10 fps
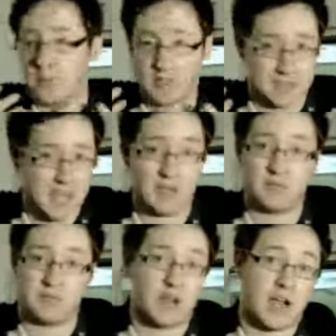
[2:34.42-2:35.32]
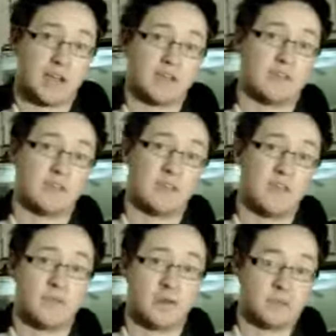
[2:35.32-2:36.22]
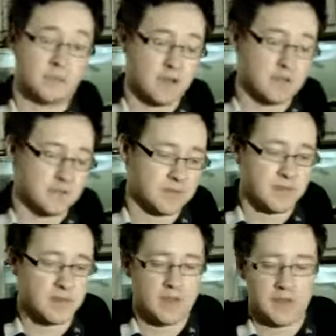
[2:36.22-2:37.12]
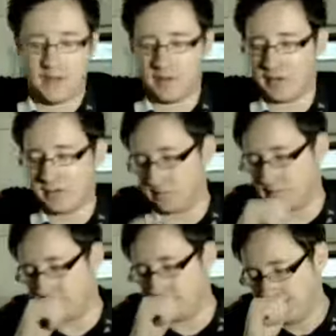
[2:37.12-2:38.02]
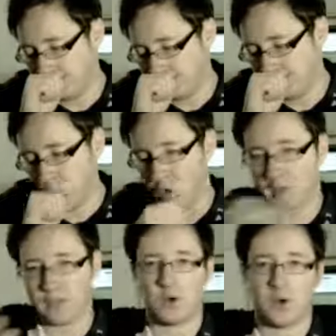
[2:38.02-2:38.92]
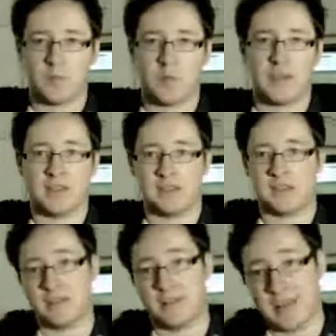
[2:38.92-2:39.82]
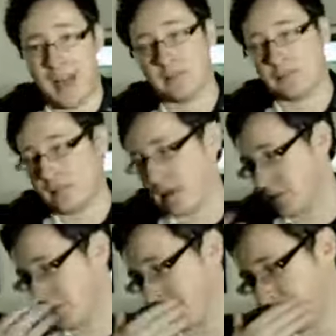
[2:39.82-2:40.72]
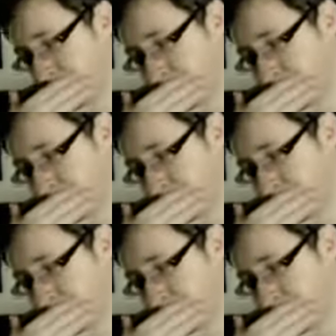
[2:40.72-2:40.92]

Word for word: because I haven't tried the LoveFilm service. Um, all I can talk about is Netflix.